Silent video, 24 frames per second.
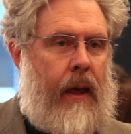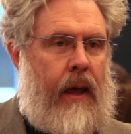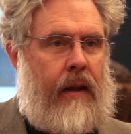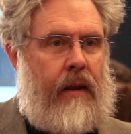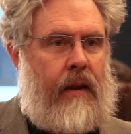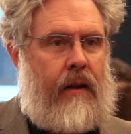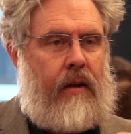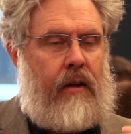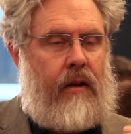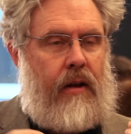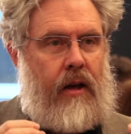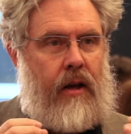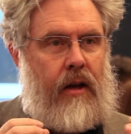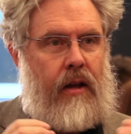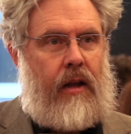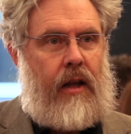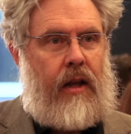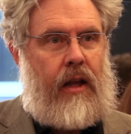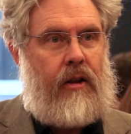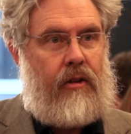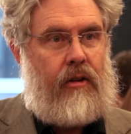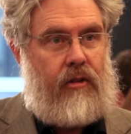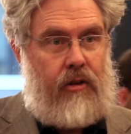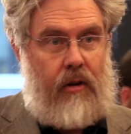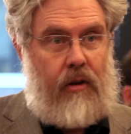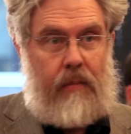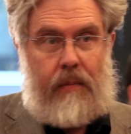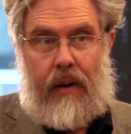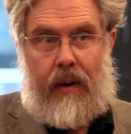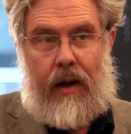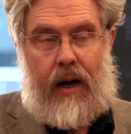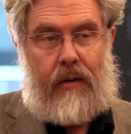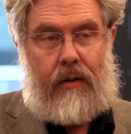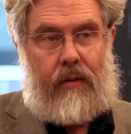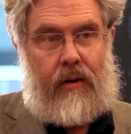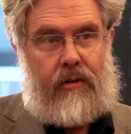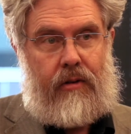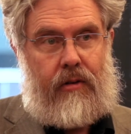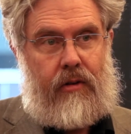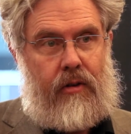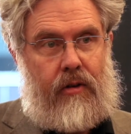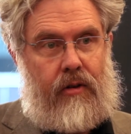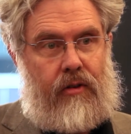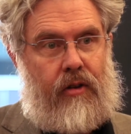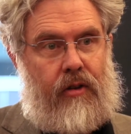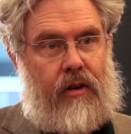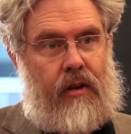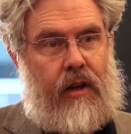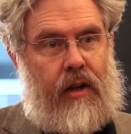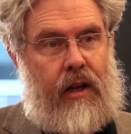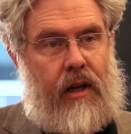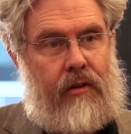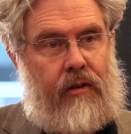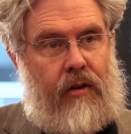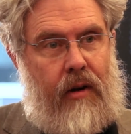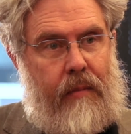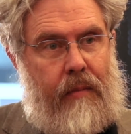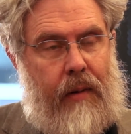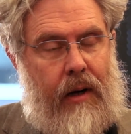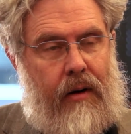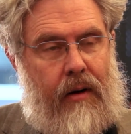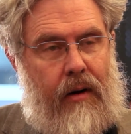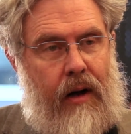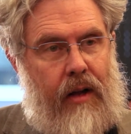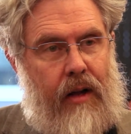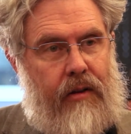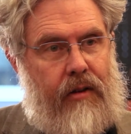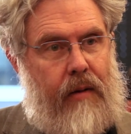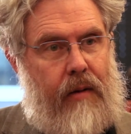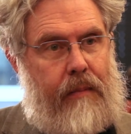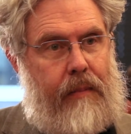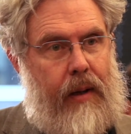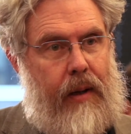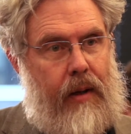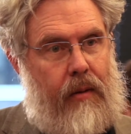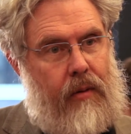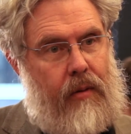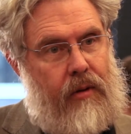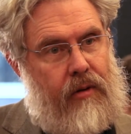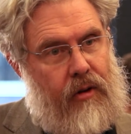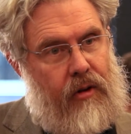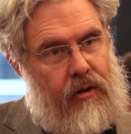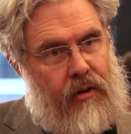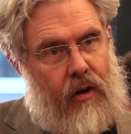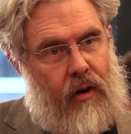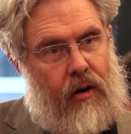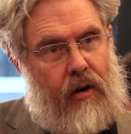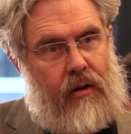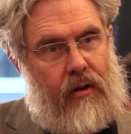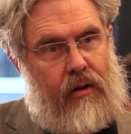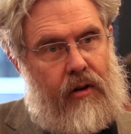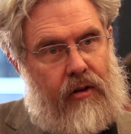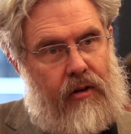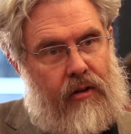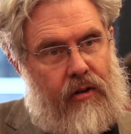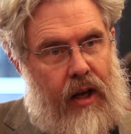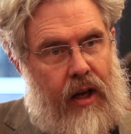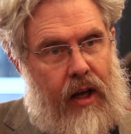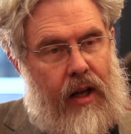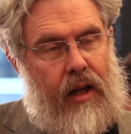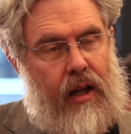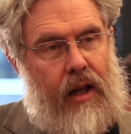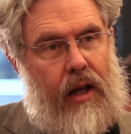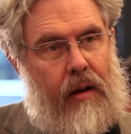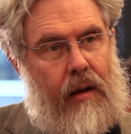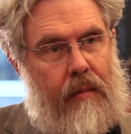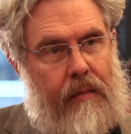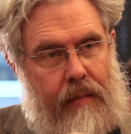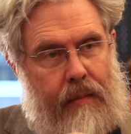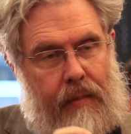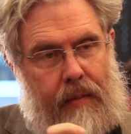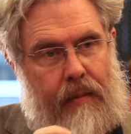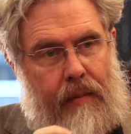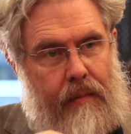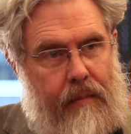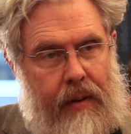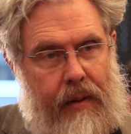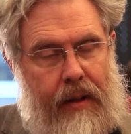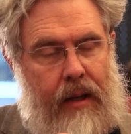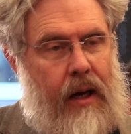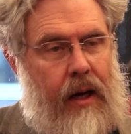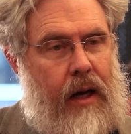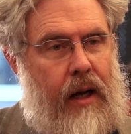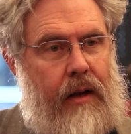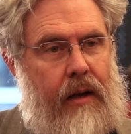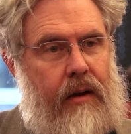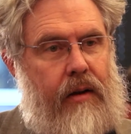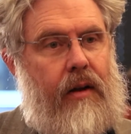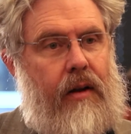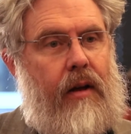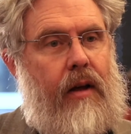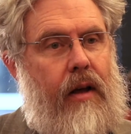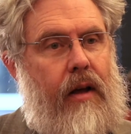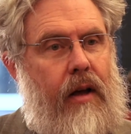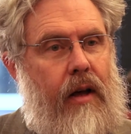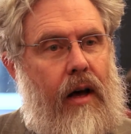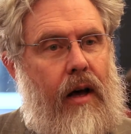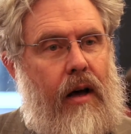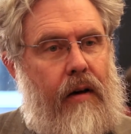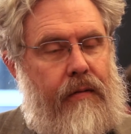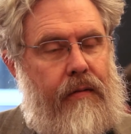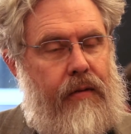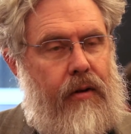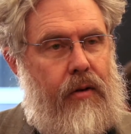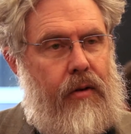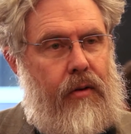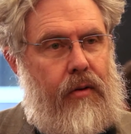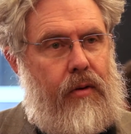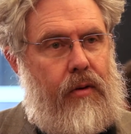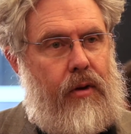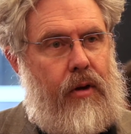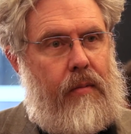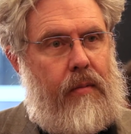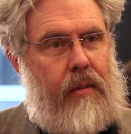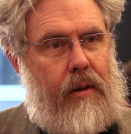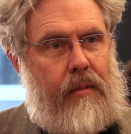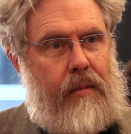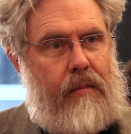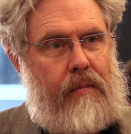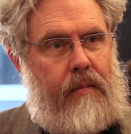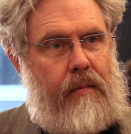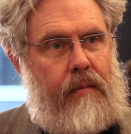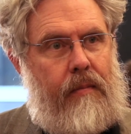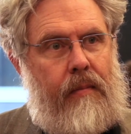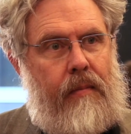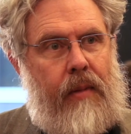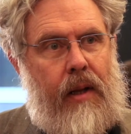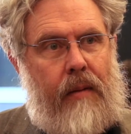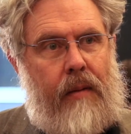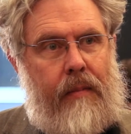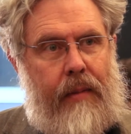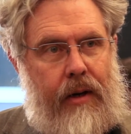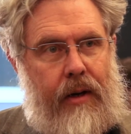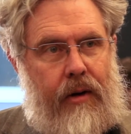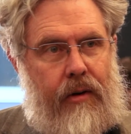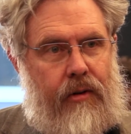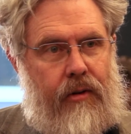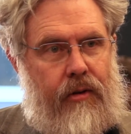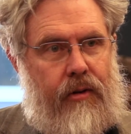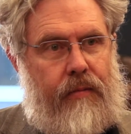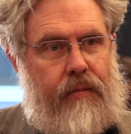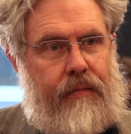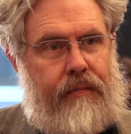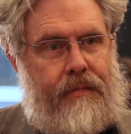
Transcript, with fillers: and the super high resolution electron microscopy, which is hard to scale up beyond a few cubic millimeters.